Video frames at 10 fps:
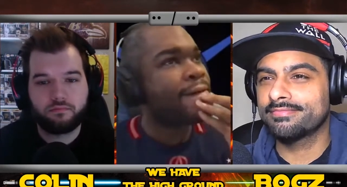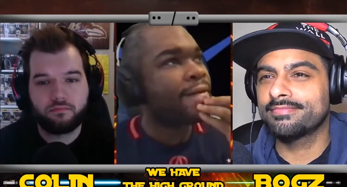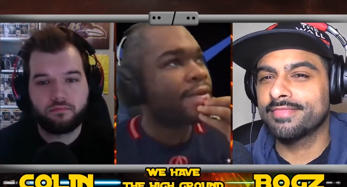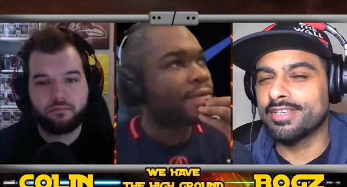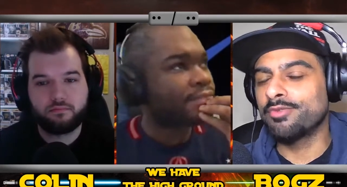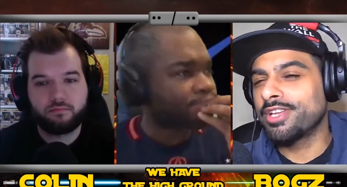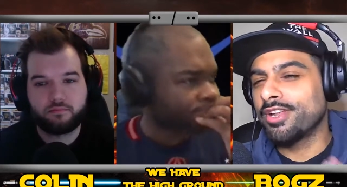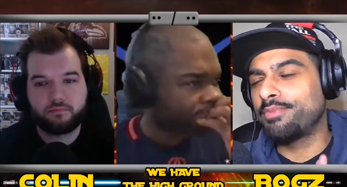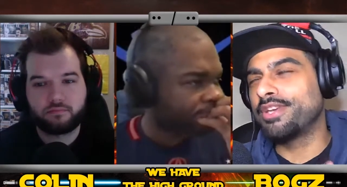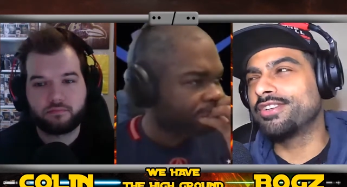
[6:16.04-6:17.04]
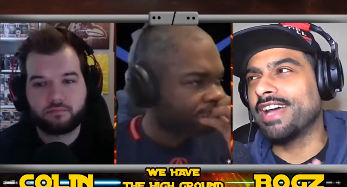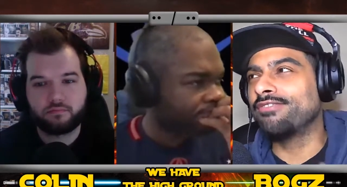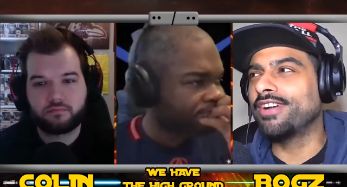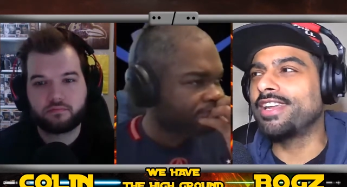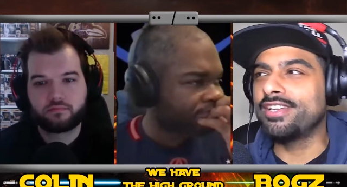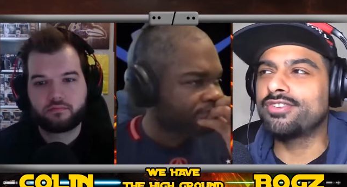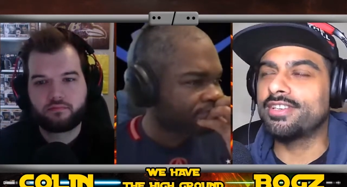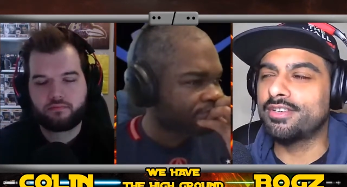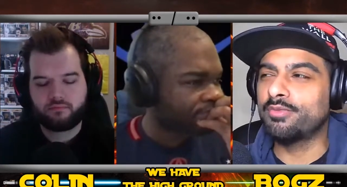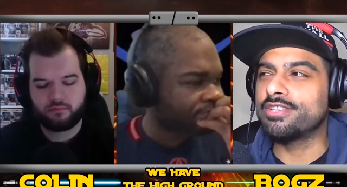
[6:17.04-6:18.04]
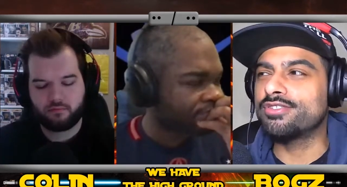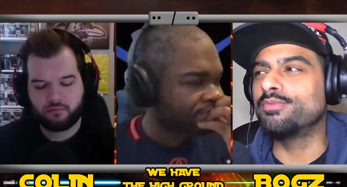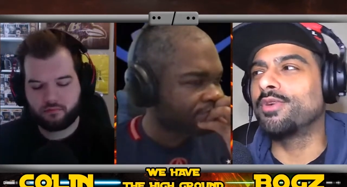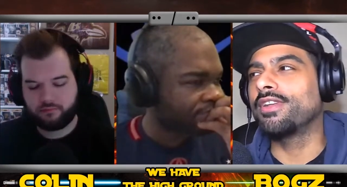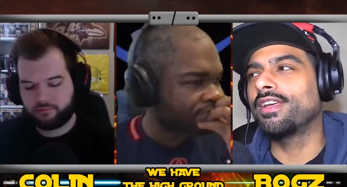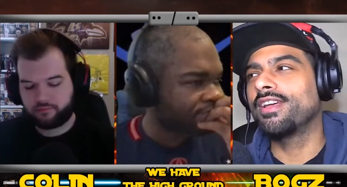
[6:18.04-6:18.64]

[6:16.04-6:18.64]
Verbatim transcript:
Speaker 1: Because I want to know because I find it interesting when someone